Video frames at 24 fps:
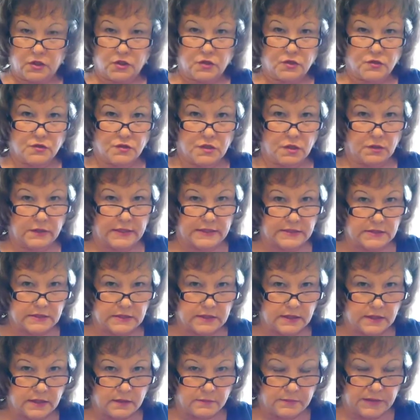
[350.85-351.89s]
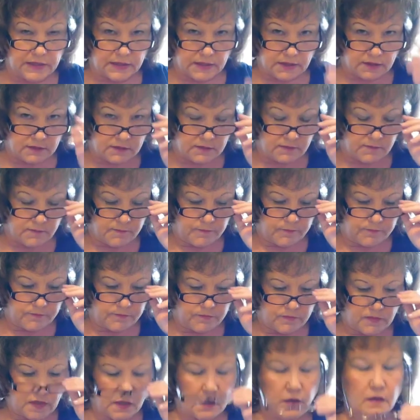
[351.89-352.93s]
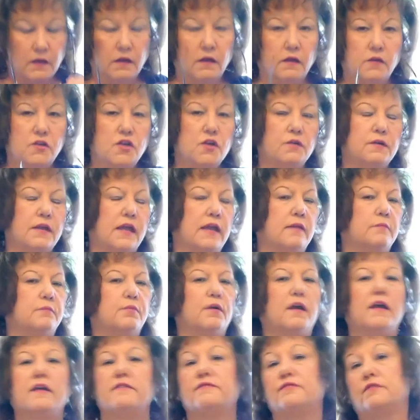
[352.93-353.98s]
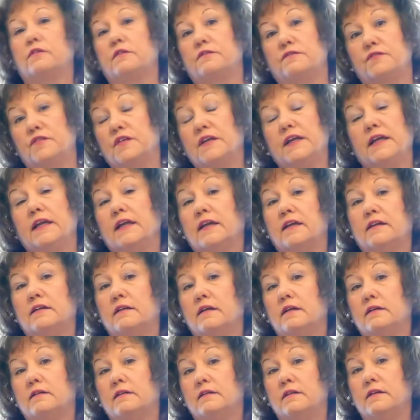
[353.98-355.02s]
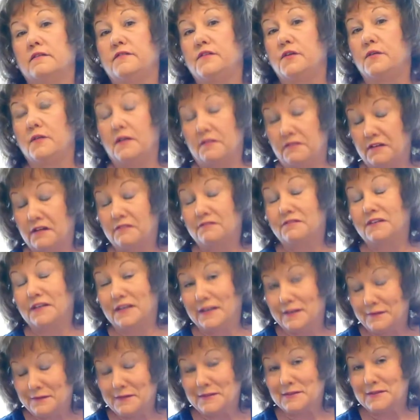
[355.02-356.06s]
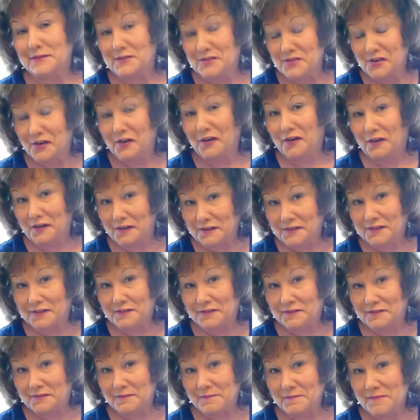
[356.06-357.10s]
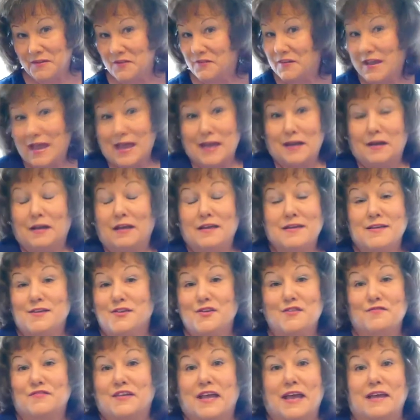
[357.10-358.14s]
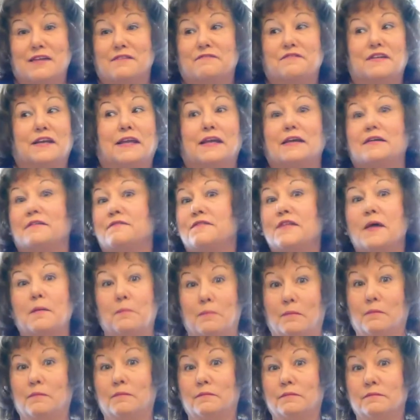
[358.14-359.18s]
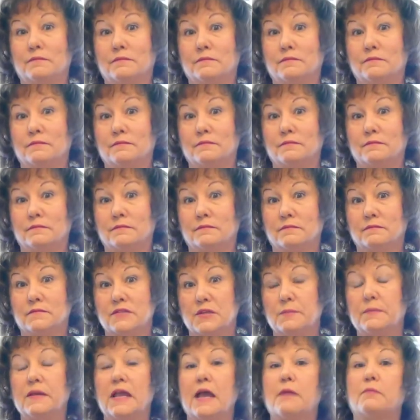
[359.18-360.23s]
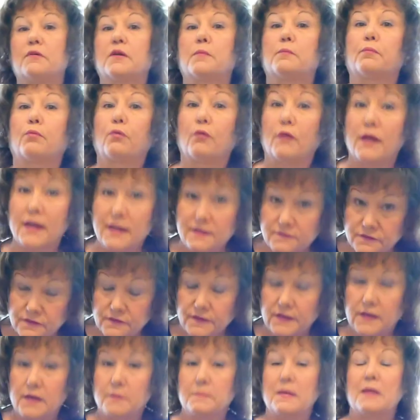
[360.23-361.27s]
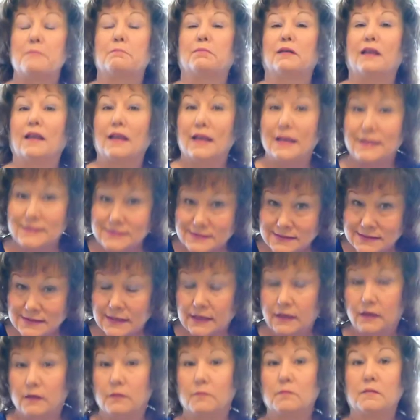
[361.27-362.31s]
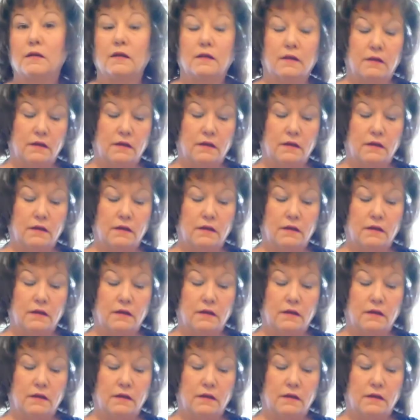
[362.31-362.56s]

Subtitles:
So let's think a minute. You can't pray for a friend if you have unforgiveness in your heart. You've got to forgive them to be able to pray for them and bless them